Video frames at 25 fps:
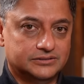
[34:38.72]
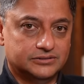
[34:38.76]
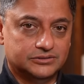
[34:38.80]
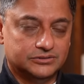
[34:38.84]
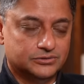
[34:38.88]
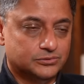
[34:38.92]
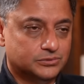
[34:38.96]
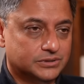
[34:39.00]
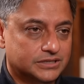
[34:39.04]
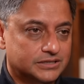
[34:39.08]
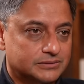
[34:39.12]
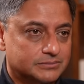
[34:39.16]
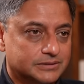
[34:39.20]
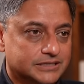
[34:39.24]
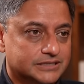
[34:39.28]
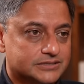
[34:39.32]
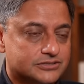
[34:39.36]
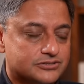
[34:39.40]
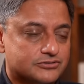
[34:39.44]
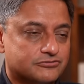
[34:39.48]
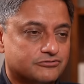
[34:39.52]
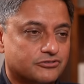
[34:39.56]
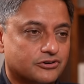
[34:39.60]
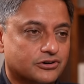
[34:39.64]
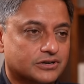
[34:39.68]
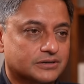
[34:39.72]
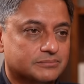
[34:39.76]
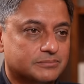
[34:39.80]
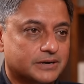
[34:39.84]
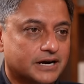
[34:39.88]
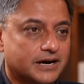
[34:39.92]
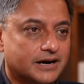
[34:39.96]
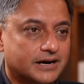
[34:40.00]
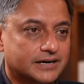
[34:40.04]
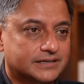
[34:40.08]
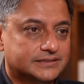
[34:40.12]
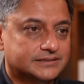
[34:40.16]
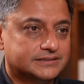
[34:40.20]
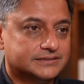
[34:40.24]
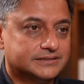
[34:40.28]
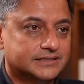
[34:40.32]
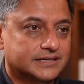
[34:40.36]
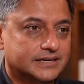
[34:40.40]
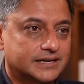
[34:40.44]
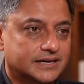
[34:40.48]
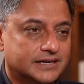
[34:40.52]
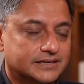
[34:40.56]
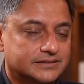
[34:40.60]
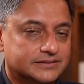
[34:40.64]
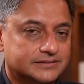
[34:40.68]
you know the world begins to fall apart,
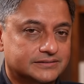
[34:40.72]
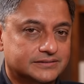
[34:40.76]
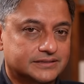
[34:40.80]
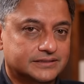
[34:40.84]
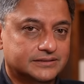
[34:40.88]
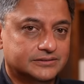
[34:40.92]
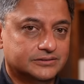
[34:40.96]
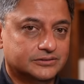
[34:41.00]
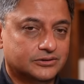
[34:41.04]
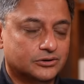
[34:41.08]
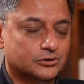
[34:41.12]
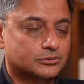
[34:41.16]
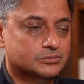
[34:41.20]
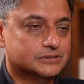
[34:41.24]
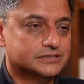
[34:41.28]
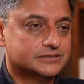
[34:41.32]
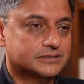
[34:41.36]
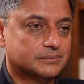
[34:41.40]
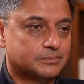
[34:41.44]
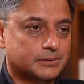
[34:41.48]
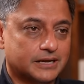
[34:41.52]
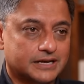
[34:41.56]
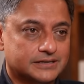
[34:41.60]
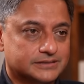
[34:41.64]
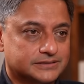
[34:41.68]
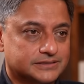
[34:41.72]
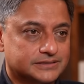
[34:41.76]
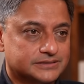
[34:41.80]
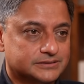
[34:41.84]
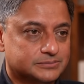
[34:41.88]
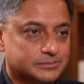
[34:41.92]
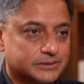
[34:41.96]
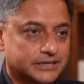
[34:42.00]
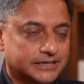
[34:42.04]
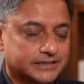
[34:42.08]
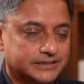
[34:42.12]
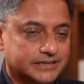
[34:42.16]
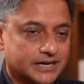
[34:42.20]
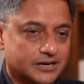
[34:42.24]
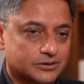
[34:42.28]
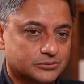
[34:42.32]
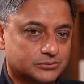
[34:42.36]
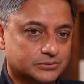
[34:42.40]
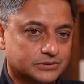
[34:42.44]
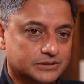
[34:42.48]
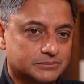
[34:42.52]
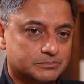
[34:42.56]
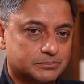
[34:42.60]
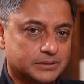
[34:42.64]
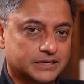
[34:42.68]
and you know global supply chains break
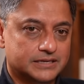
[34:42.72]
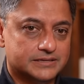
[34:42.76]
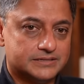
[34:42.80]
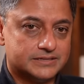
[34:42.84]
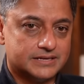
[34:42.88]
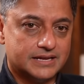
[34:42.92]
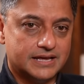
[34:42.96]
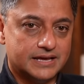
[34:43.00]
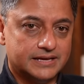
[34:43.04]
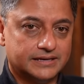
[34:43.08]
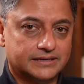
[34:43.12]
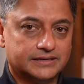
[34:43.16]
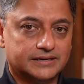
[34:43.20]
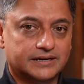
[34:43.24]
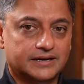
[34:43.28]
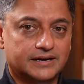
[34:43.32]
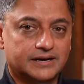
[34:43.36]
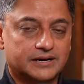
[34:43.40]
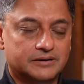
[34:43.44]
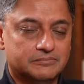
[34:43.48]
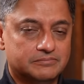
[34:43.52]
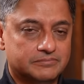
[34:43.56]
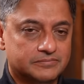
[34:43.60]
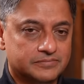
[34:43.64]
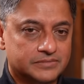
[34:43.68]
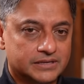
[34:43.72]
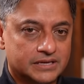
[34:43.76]
down, a place like uh,